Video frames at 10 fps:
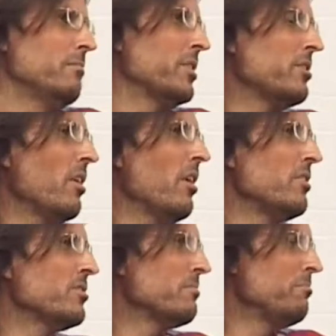
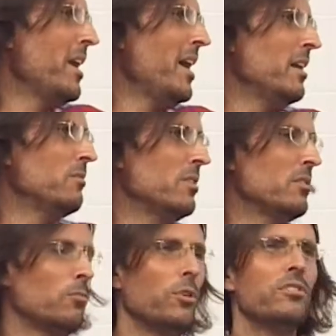Because man
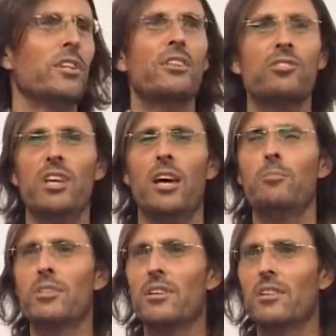wouldn't accept